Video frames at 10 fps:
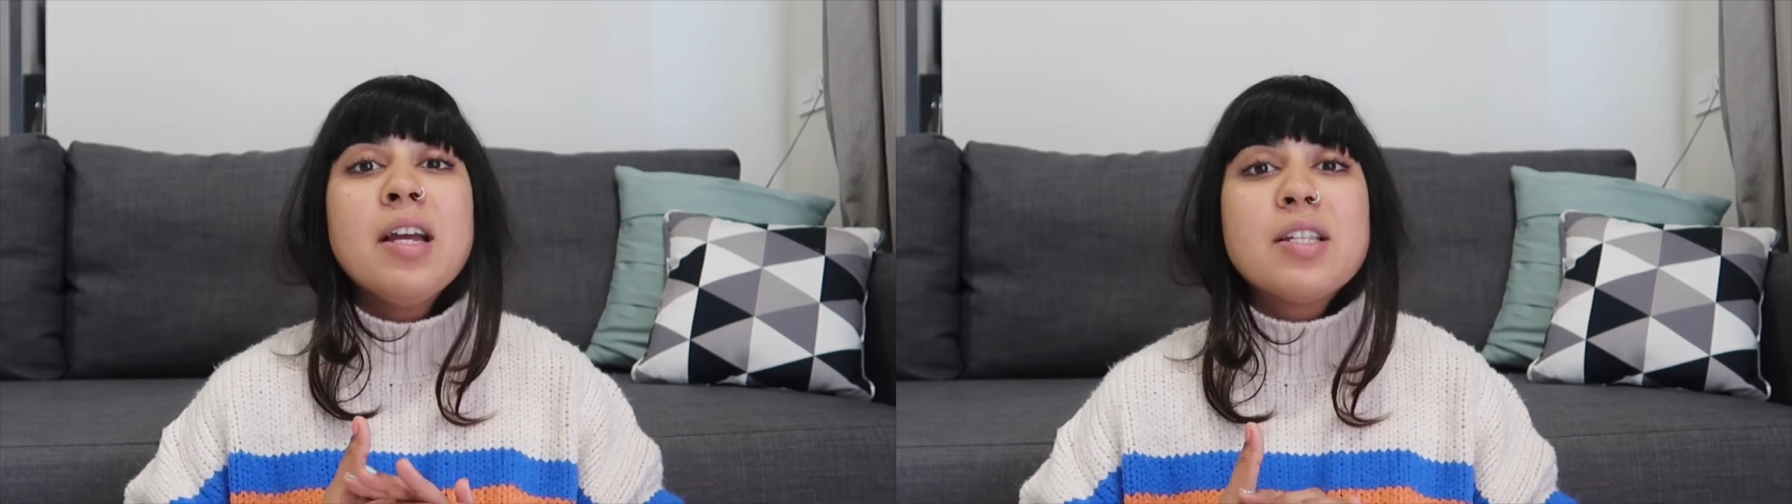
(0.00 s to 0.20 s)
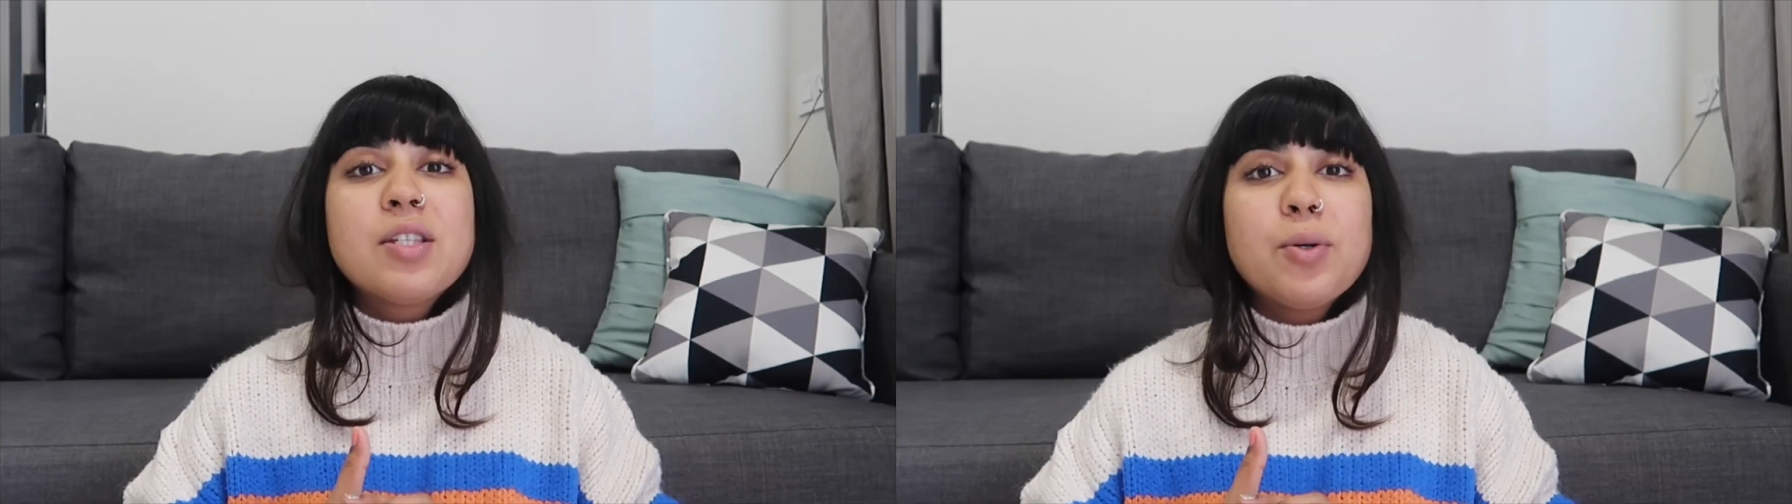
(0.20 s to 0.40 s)

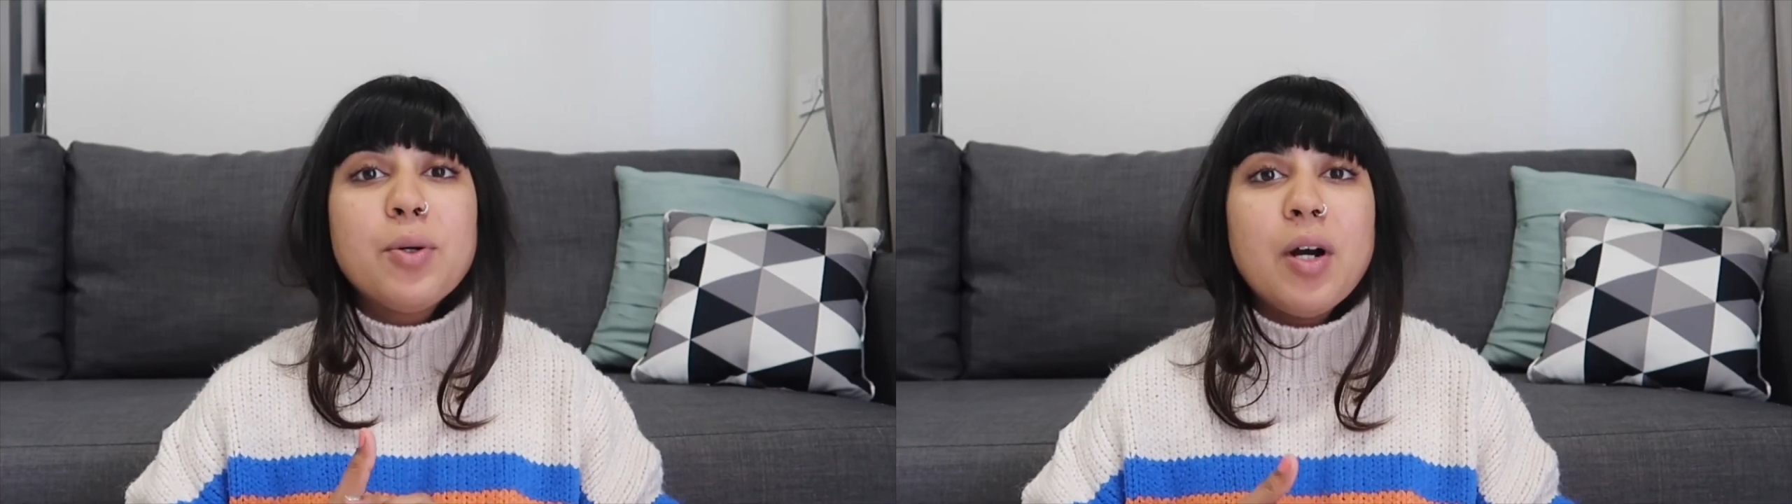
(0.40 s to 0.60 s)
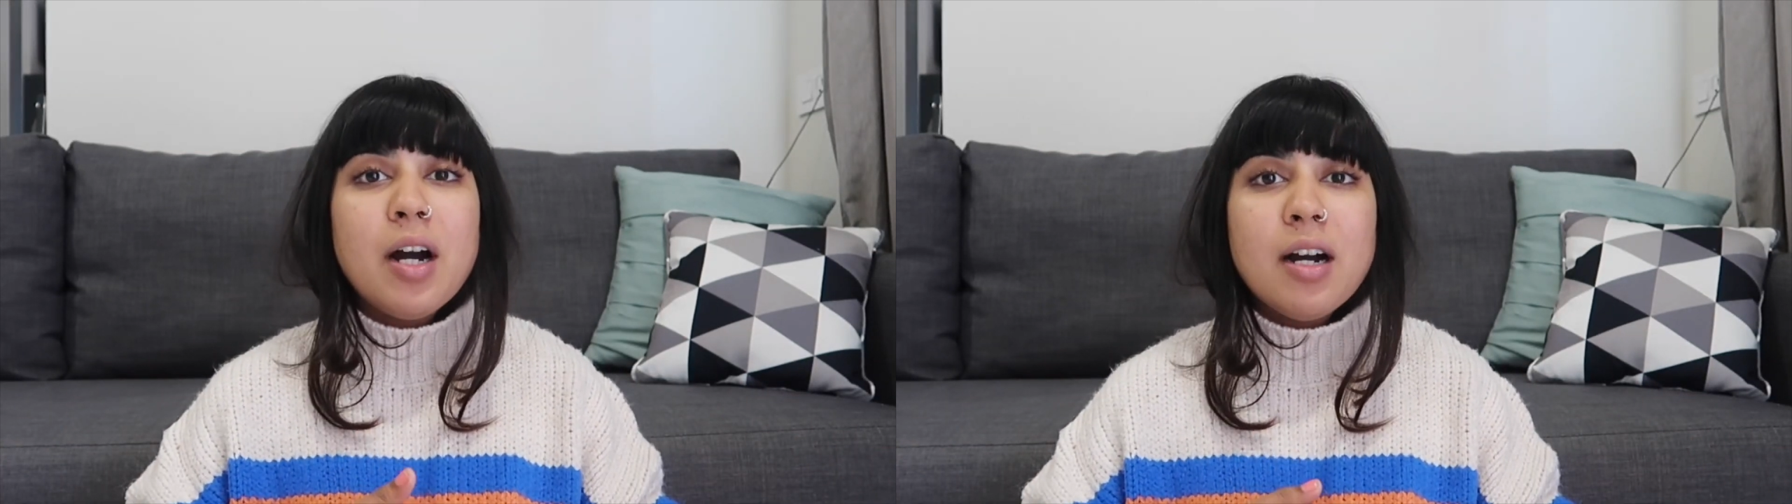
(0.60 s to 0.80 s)

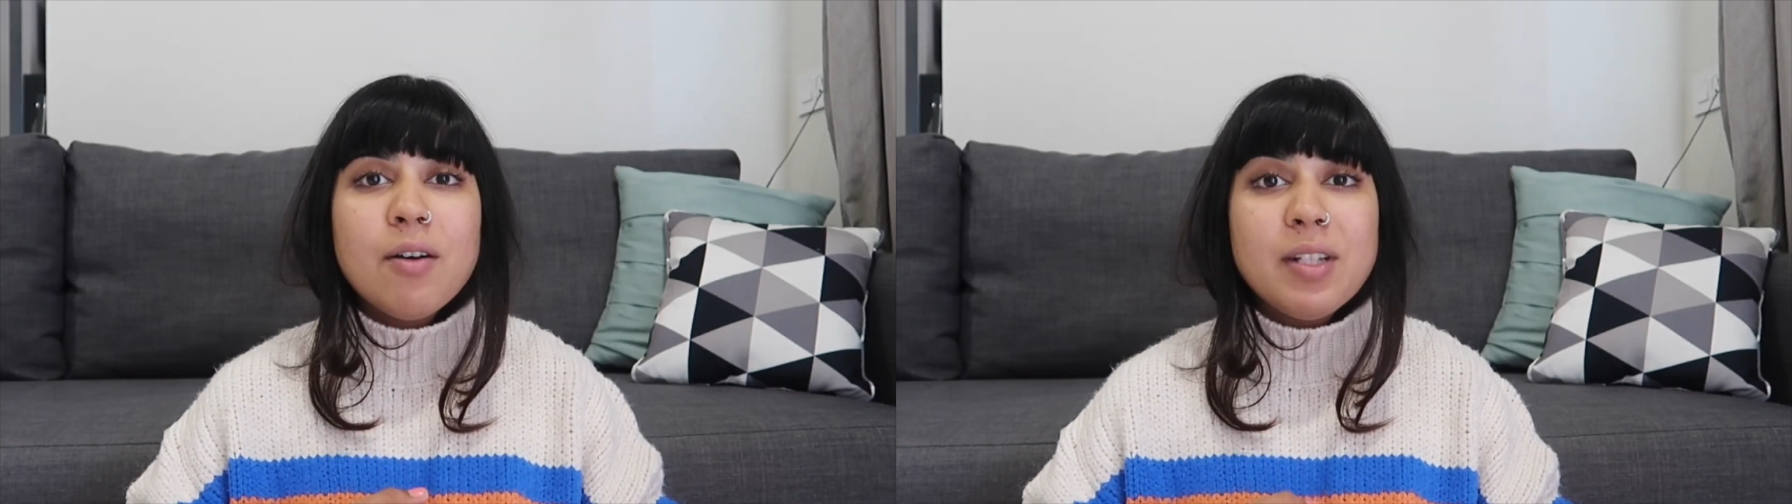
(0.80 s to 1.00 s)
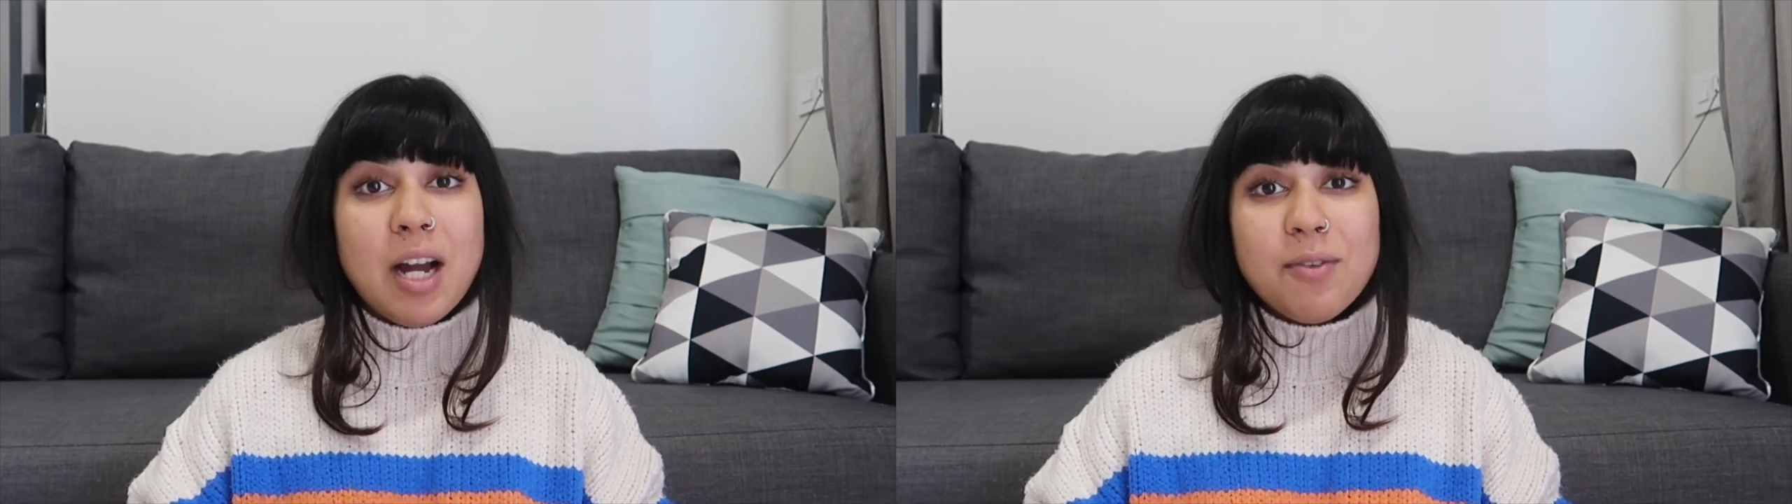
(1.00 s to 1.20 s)

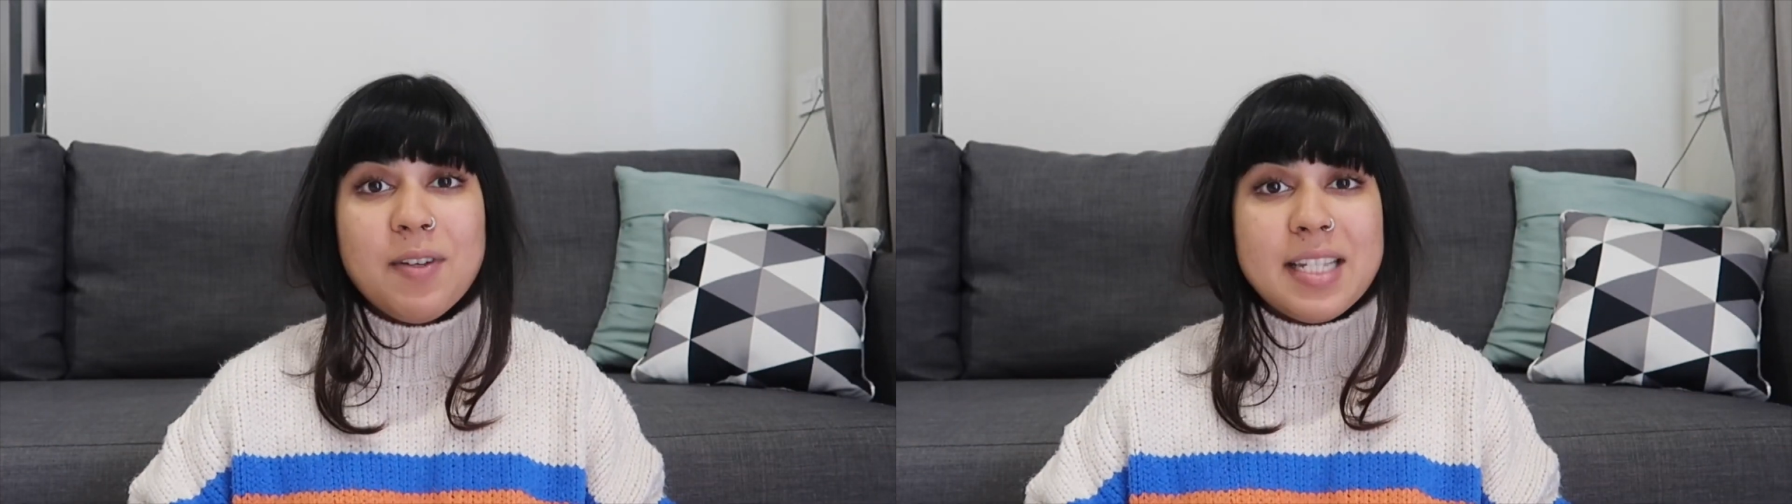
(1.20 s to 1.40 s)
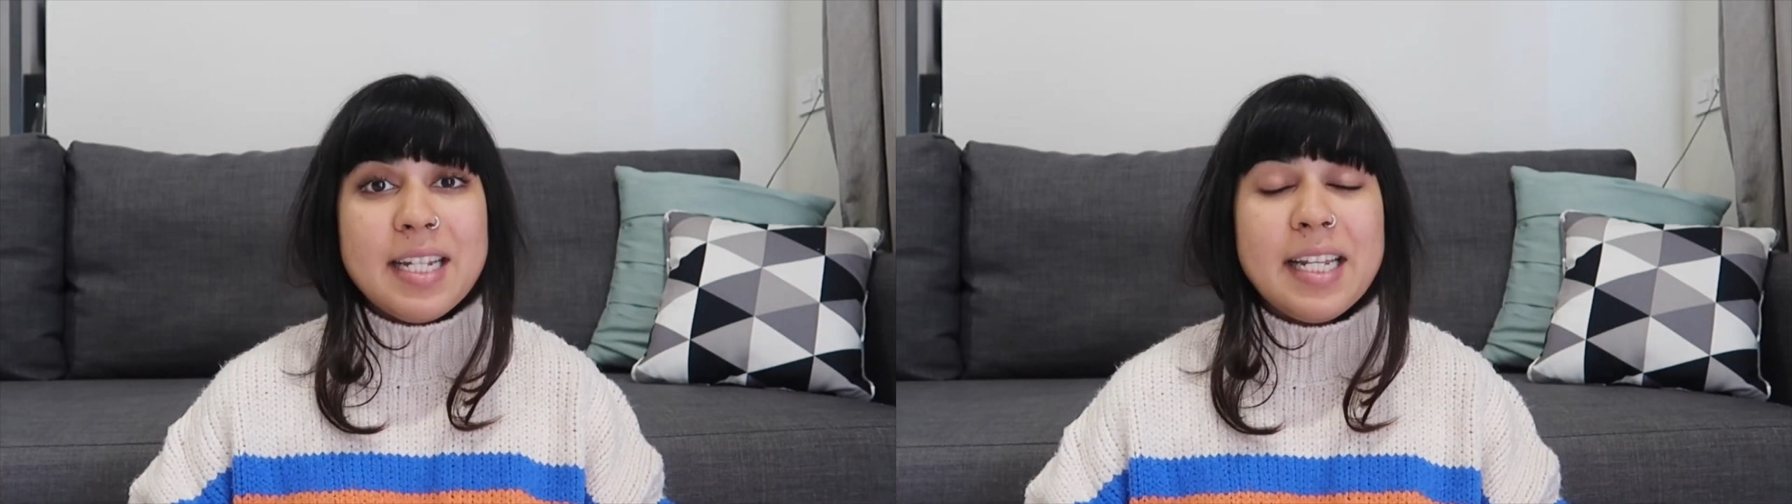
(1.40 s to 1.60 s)
So without
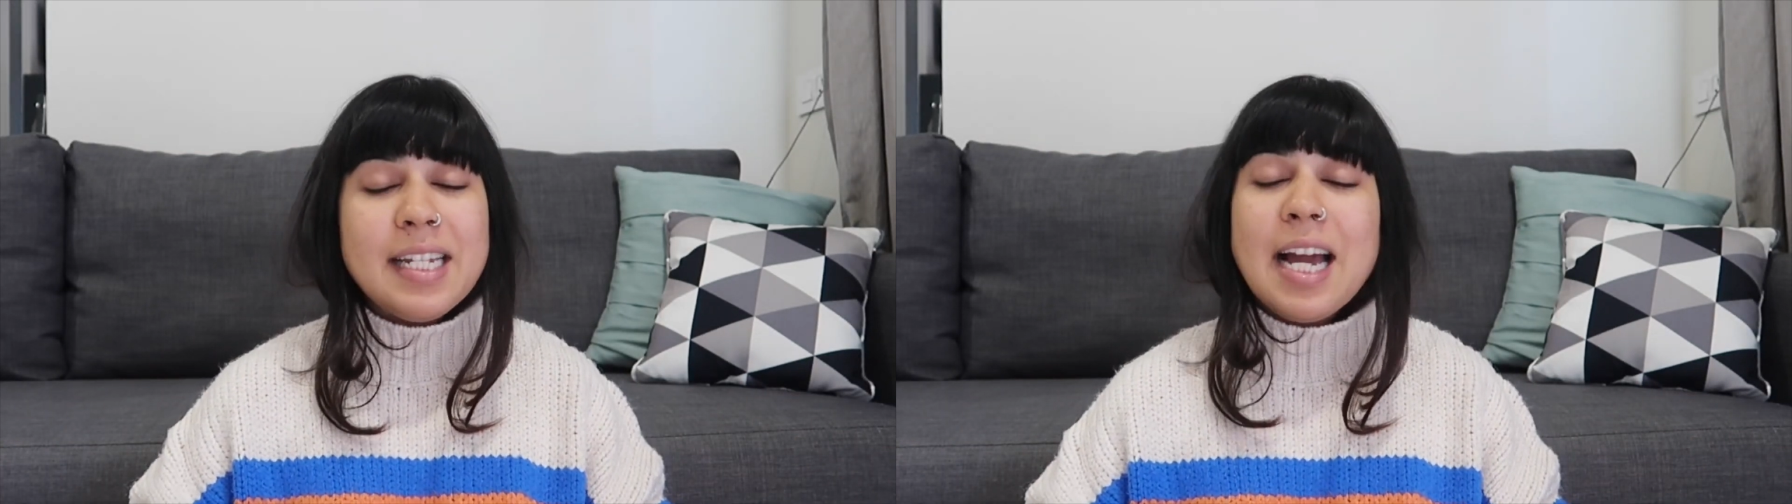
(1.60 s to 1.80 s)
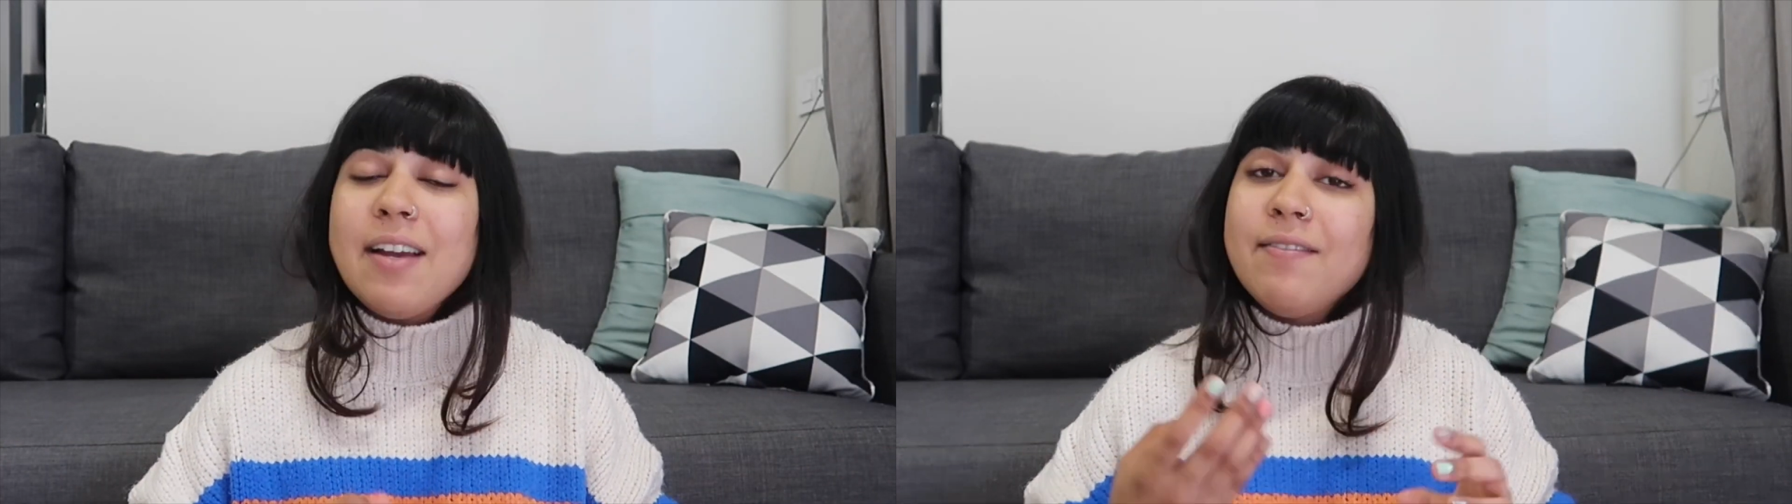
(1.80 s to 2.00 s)
wasting
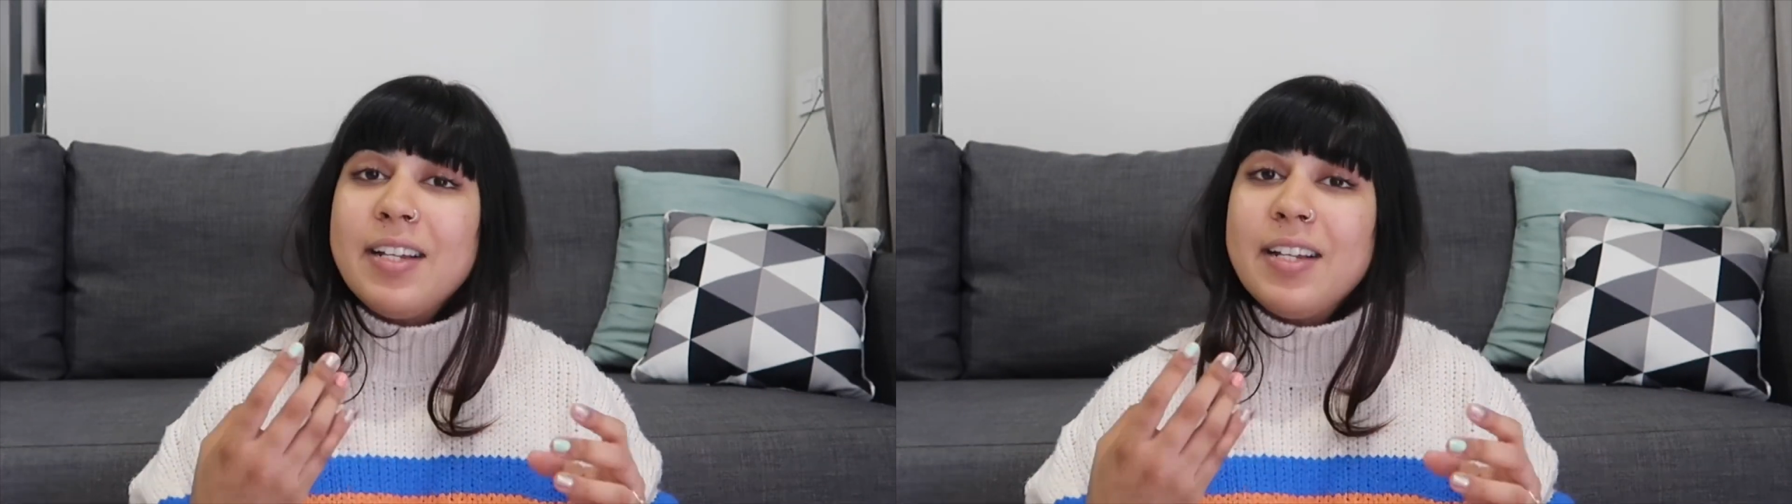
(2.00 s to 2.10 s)
any time,